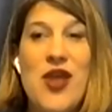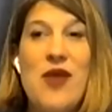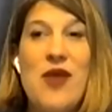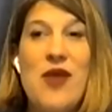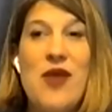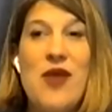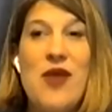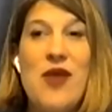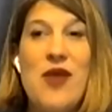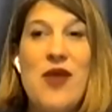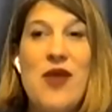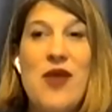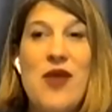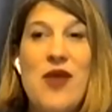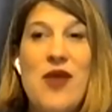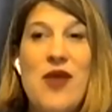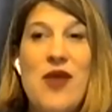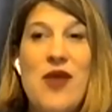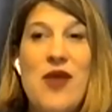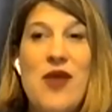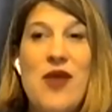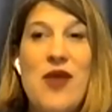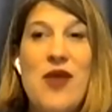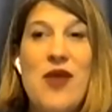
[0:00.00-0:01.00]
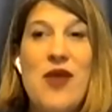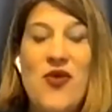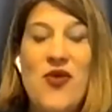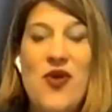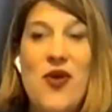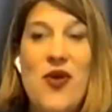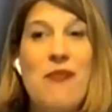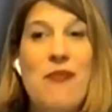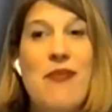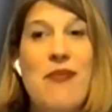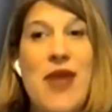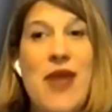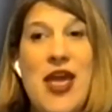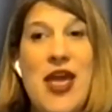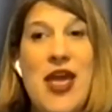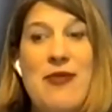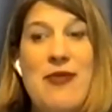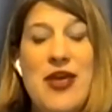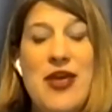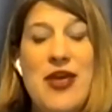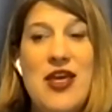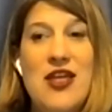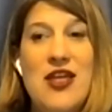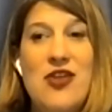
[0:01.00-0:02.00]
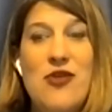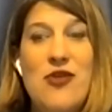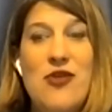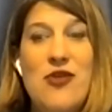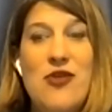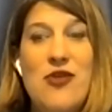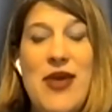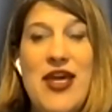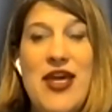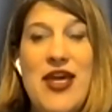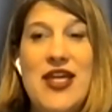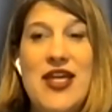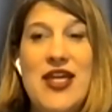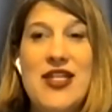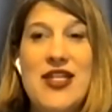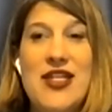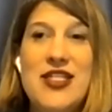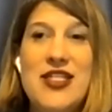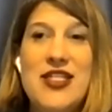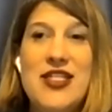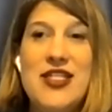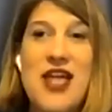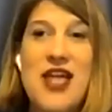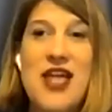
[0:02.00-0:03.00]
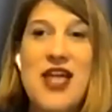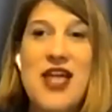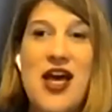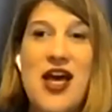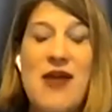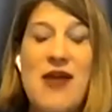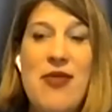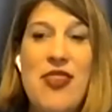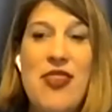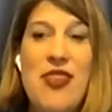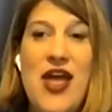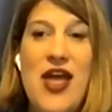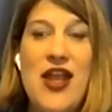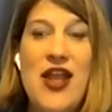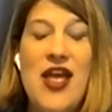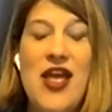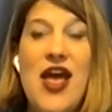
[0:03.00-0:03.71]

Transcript: But also, maybe you make it a time that